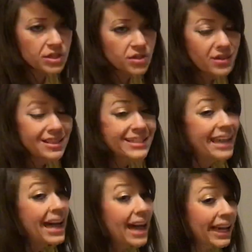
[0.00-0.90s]
these are things that
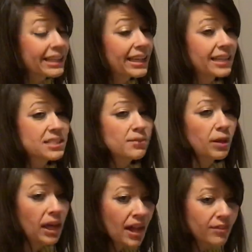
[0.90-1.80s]
I liked
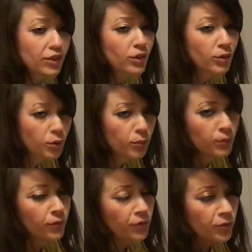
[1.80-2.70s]
about having your group
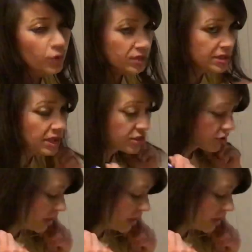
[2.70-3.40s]
for 6th